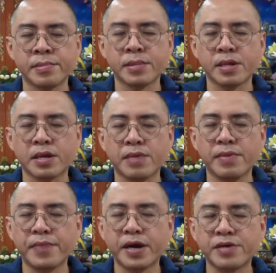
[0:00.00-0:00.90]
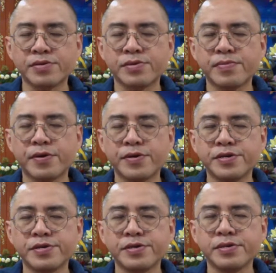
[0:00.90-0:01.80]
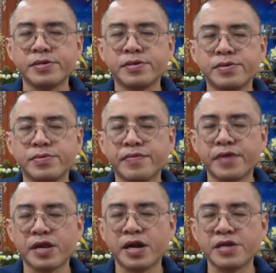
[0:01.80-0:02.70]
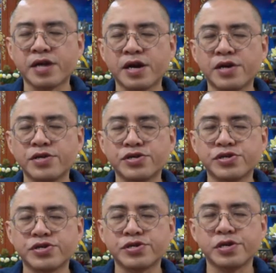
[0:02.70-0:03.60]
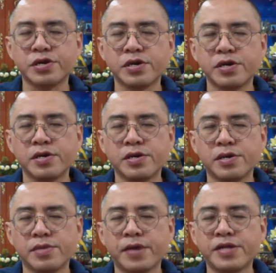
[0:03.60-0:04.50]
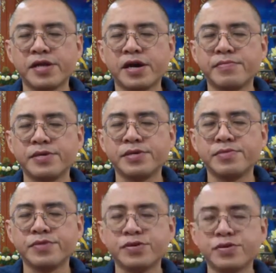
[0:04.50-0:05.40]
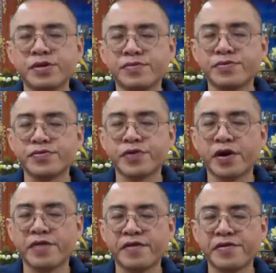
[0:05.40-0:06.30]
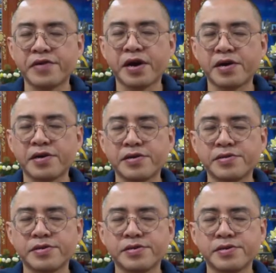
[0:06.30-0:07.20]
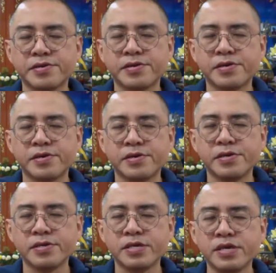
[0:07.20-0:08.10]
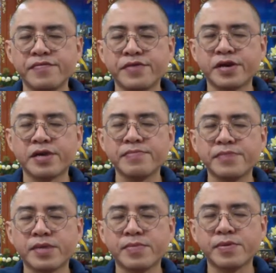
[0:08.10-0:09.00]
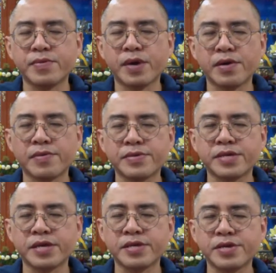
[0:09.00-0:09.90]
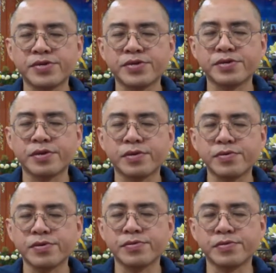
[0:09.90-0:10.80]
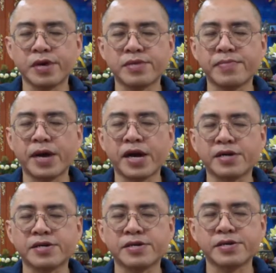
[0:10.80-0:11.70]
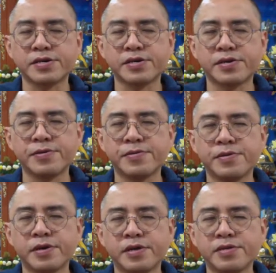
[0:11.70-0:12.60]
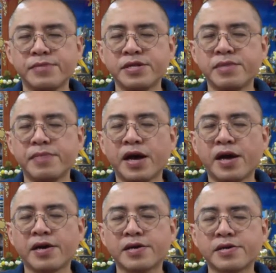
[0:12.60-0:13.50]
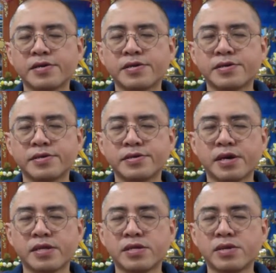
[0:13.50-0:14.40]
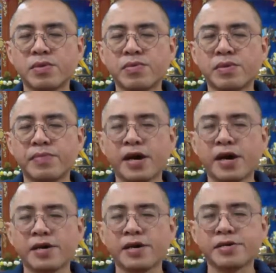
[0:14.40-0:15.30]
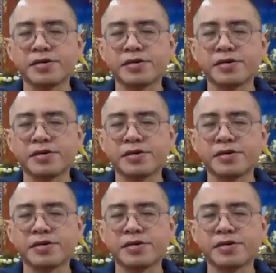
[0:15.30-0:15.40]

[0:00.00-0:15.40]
Coming back to the body with a light touch. By that I mean we don't have to try very hard. See if we can become aware of sensations also at the back, at the middle back, at the lower back.